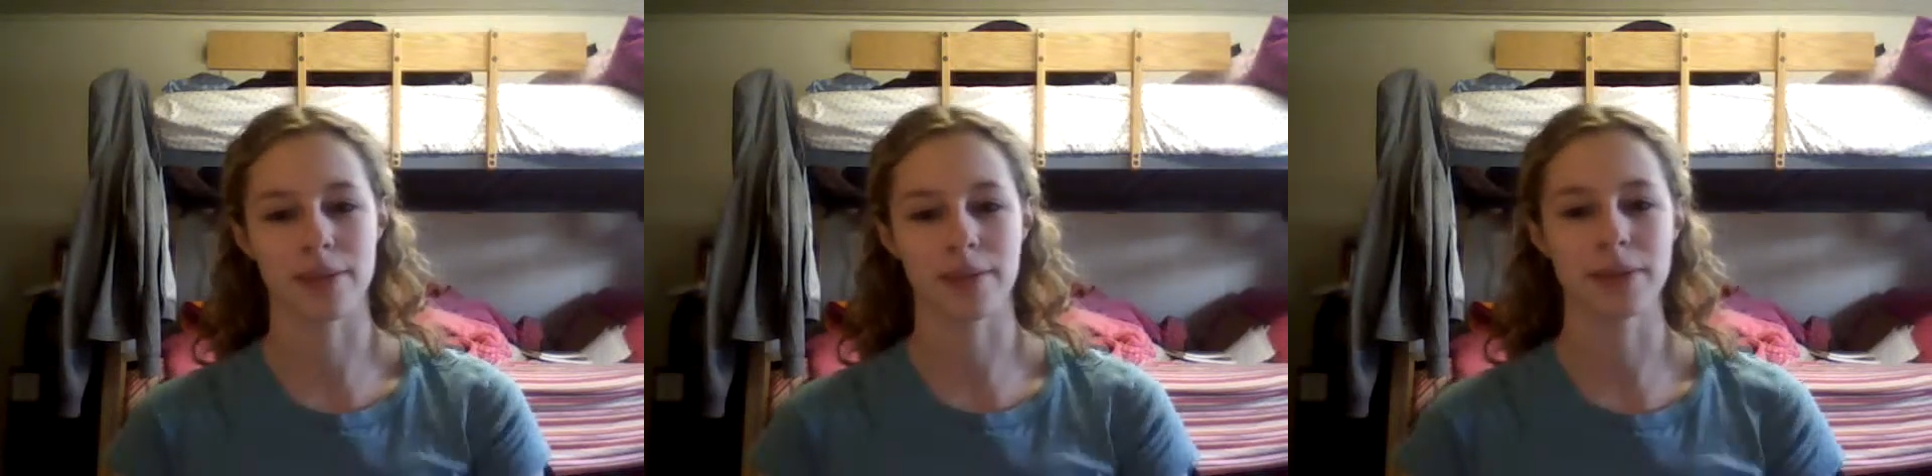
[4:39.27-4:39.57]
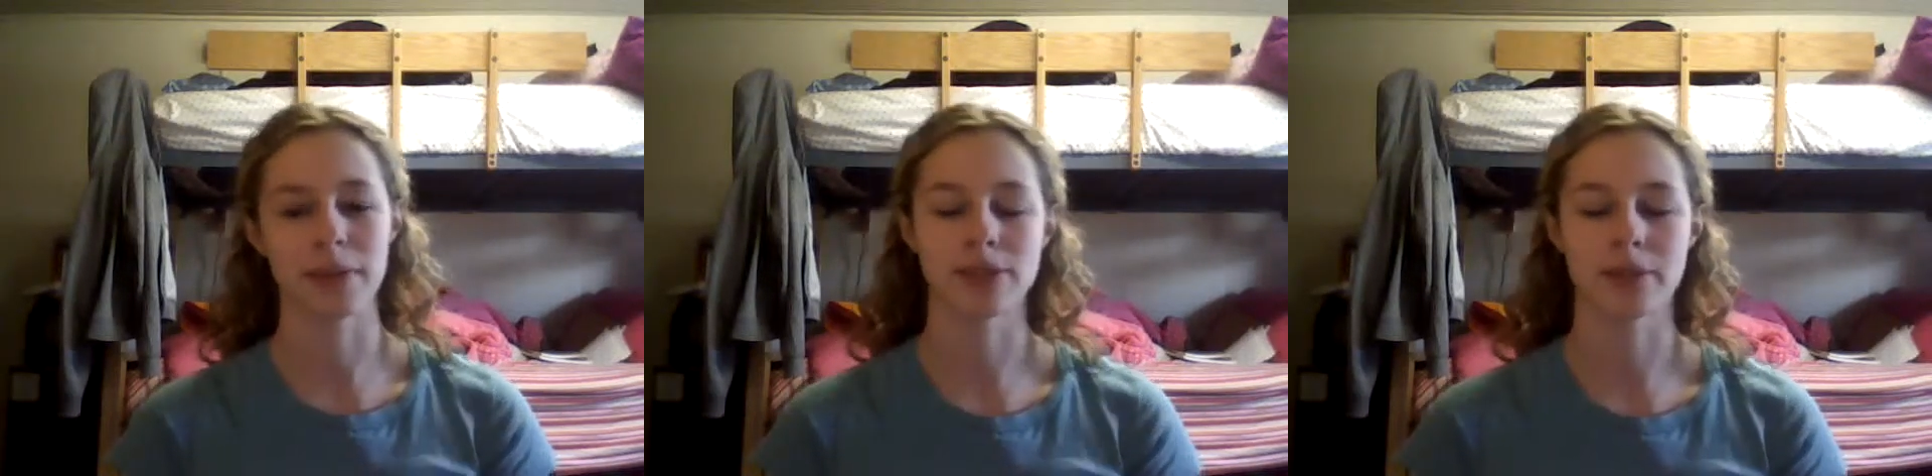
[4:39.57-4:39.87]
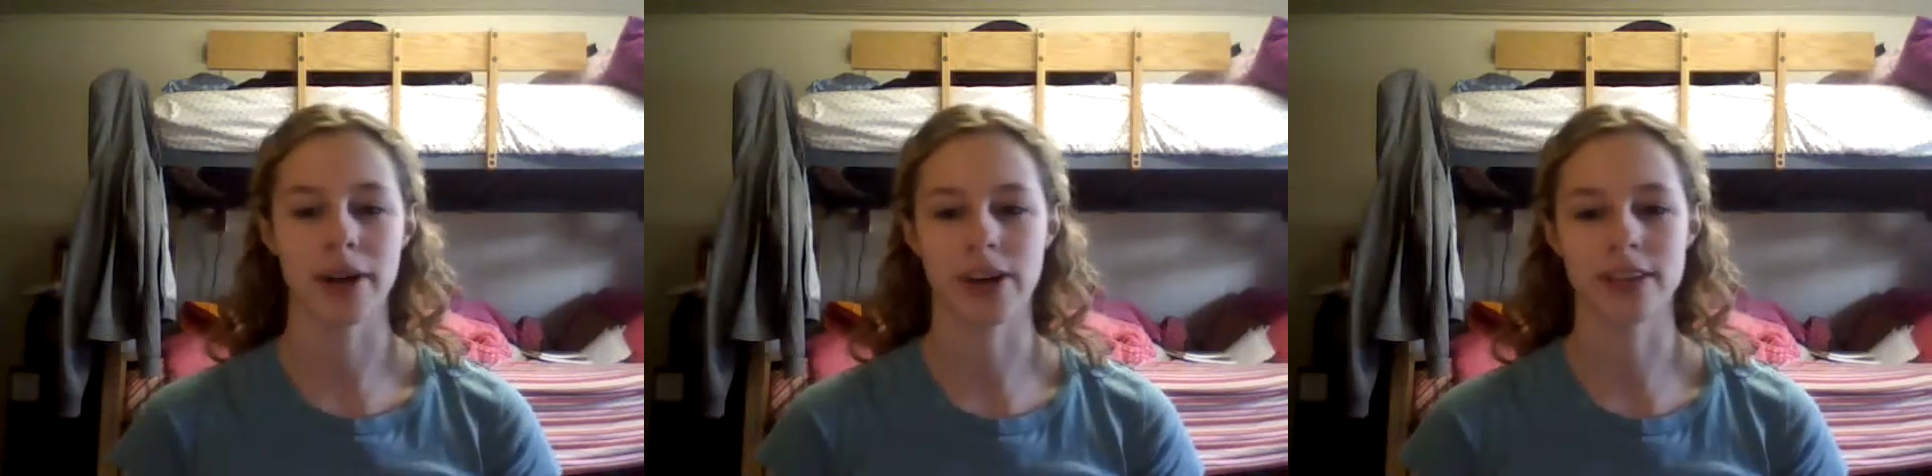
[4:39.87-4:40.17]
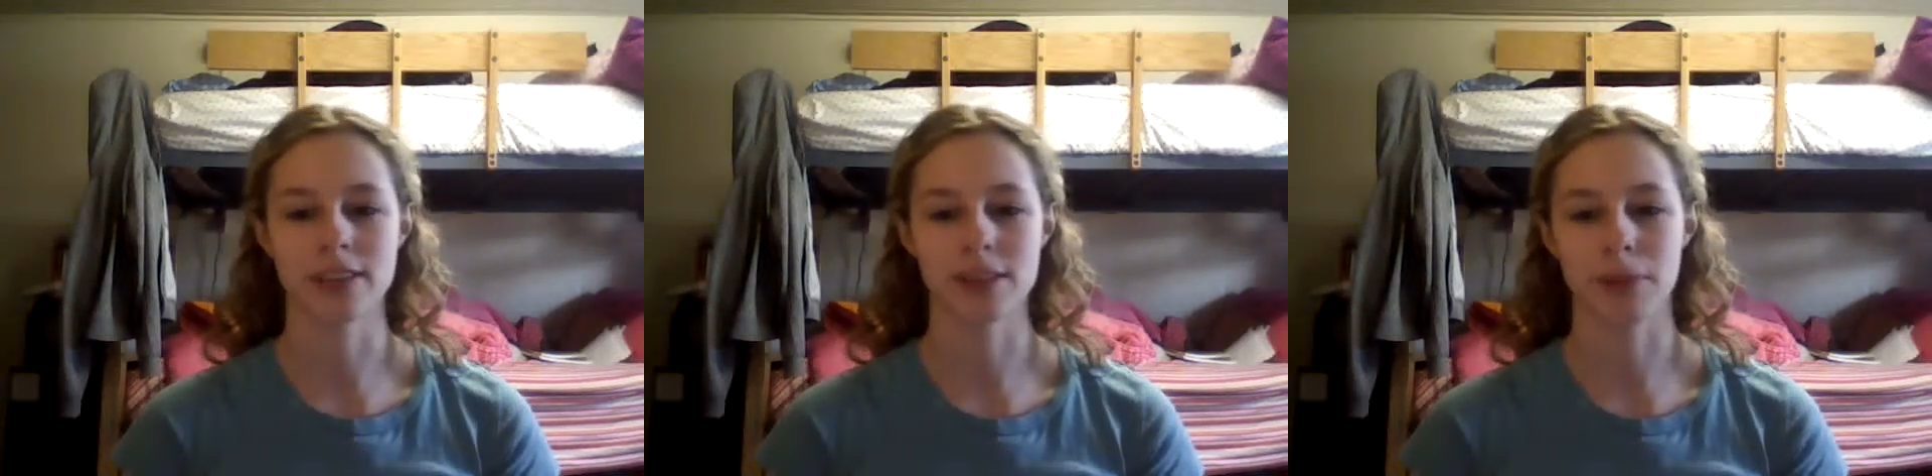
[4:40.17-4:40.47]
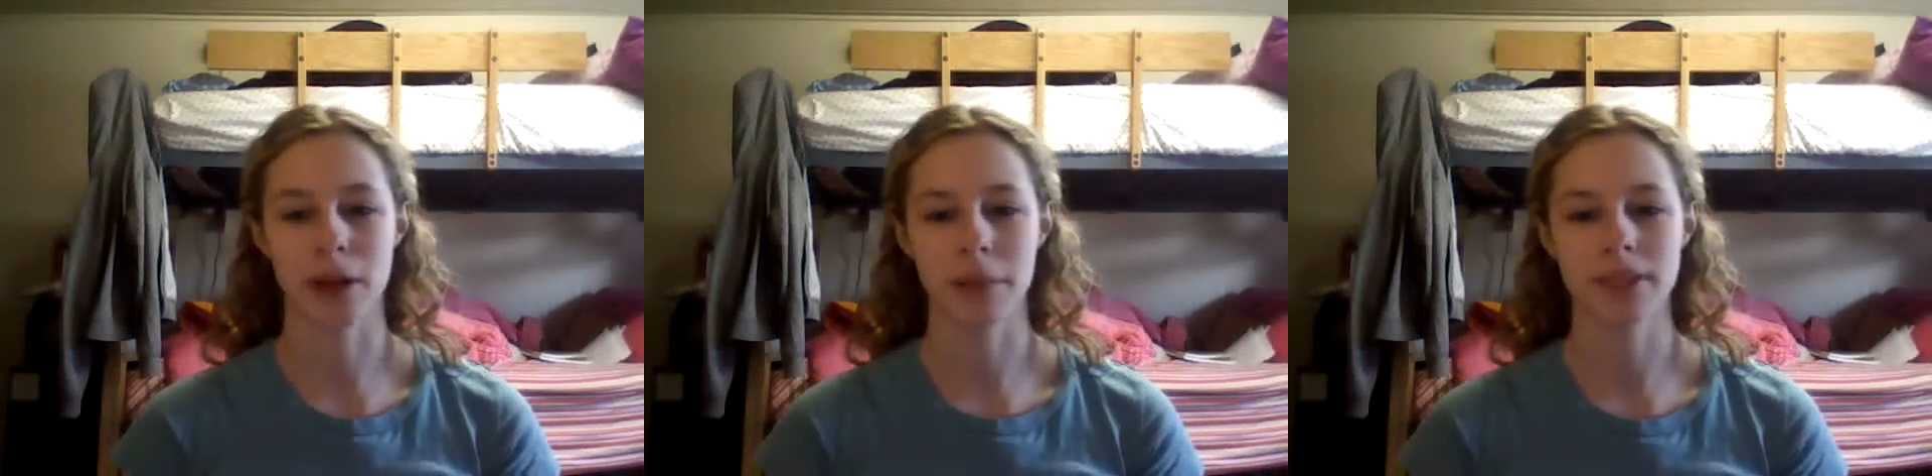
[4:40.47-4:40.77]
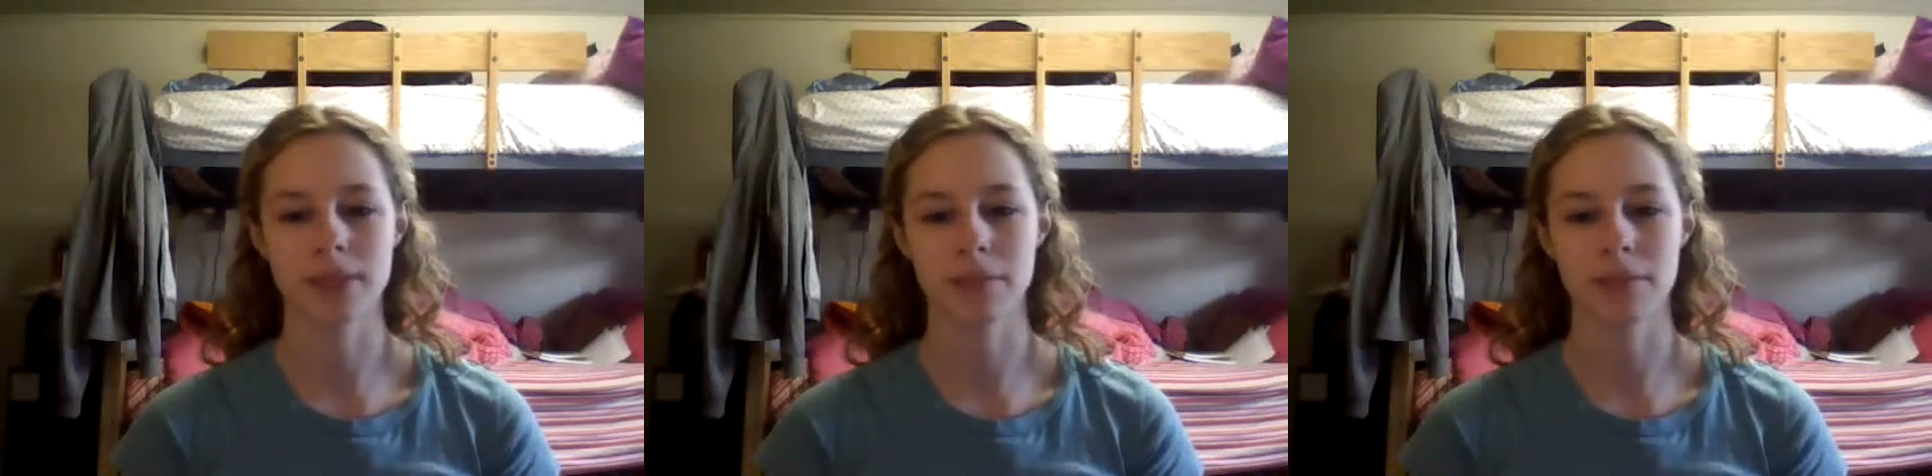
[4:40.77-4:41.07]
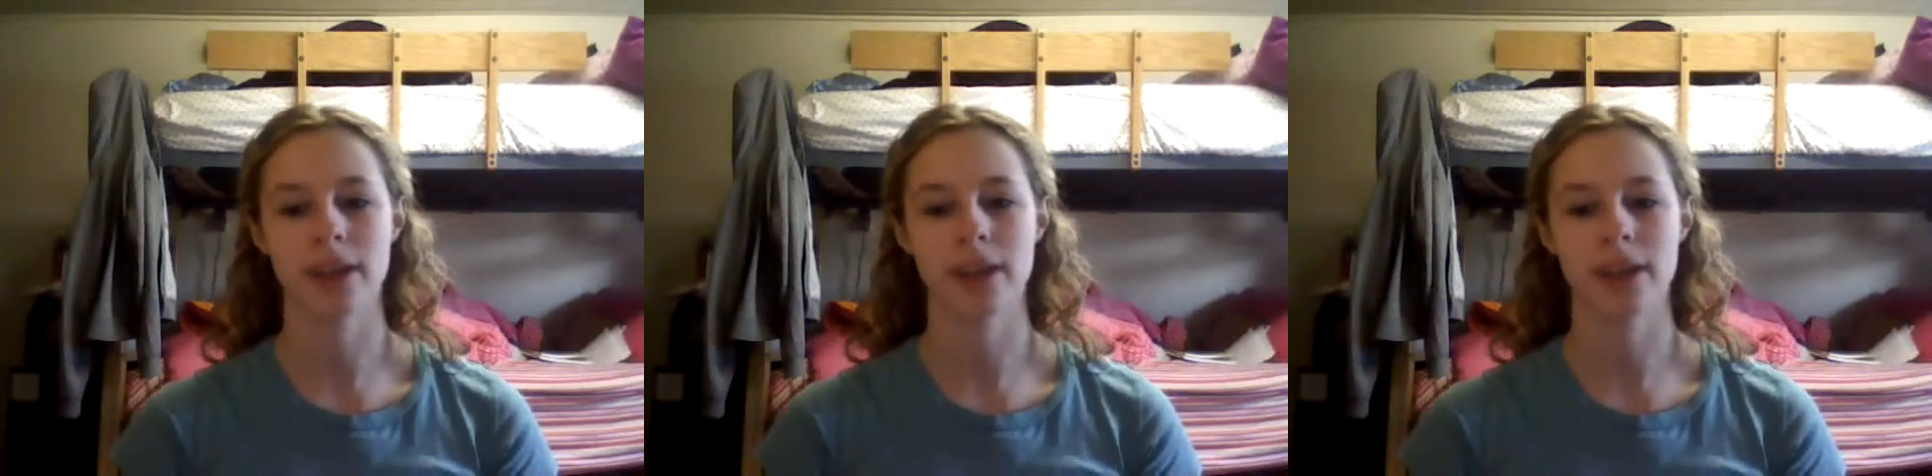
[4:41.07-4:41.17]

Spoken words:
To most Americans, it probably doesn't make